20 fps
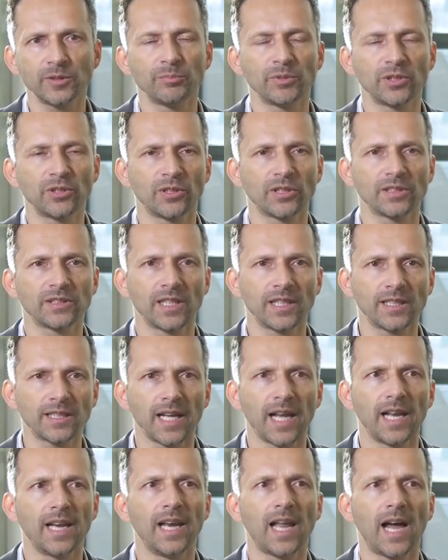because that
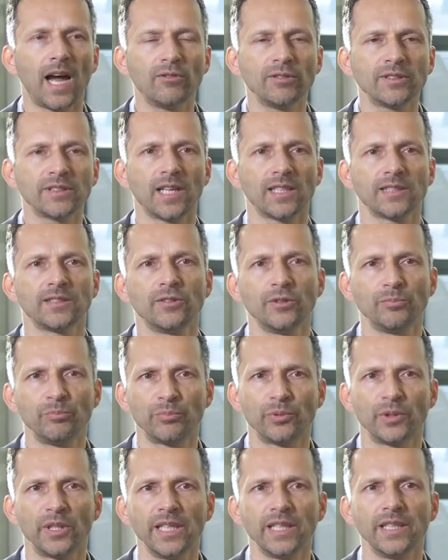allows us to
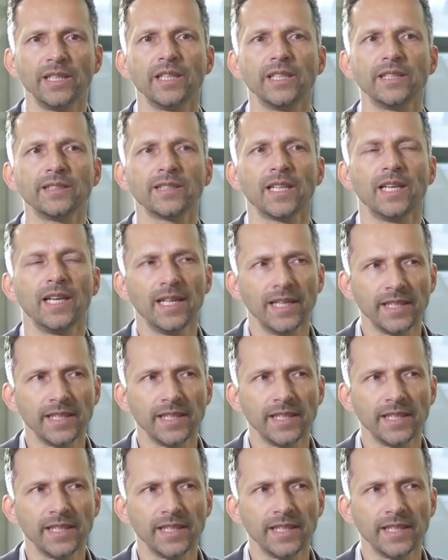bring this